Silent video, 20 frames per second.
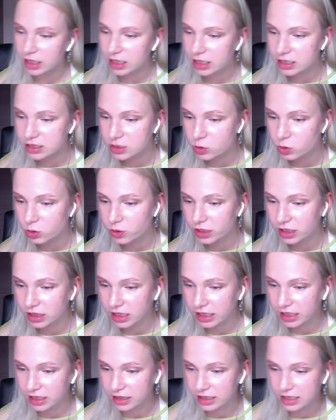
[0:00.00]
He is
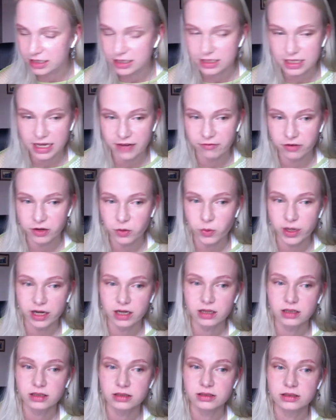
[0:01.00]
going like this
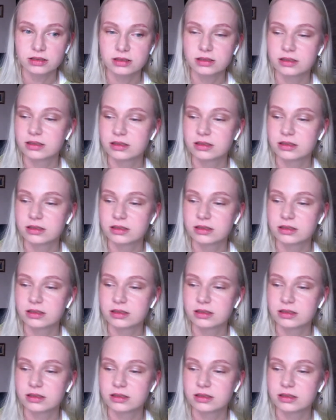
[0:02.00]
everywhere?